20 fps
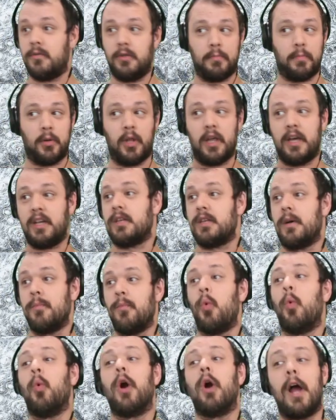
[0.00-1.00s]
place them
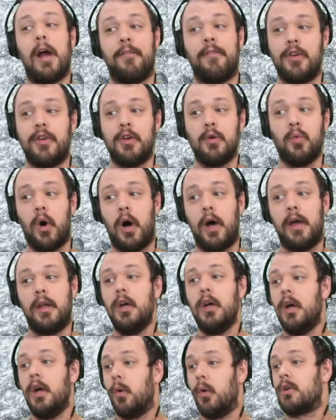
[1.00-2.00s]
wherever you want.
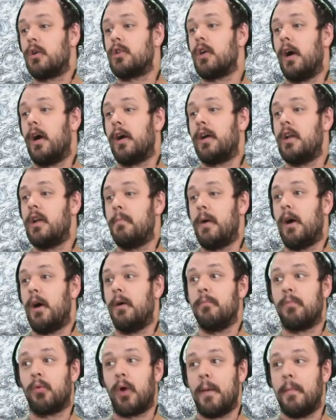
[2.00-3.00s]
We're talking
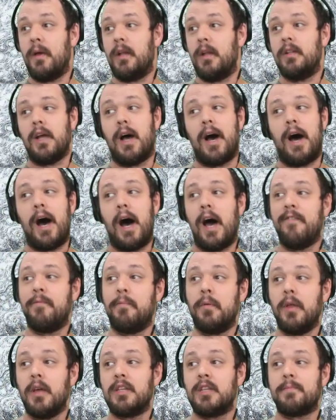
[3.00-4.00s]
about Bremen. I've
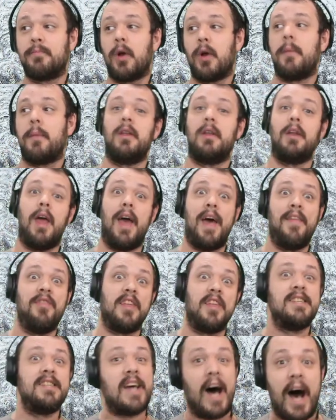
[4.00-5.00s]
placed Bremen at
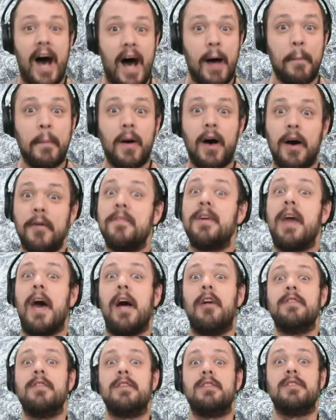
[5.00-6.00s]
the top of
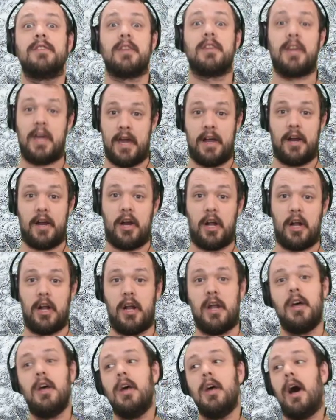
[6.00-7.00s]
Kelvin's Cairn.